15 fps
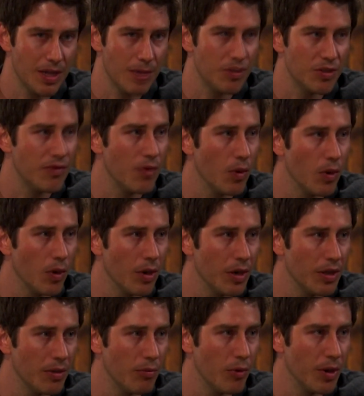was 4, and the
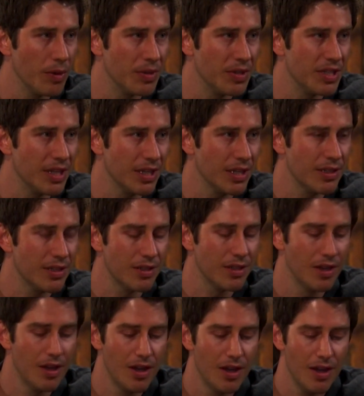boy was 6.
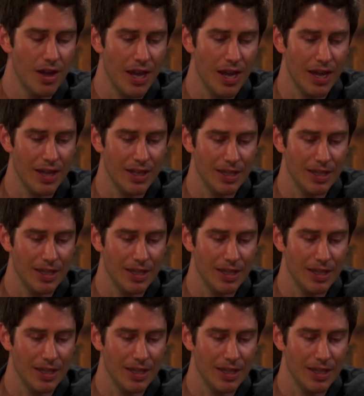And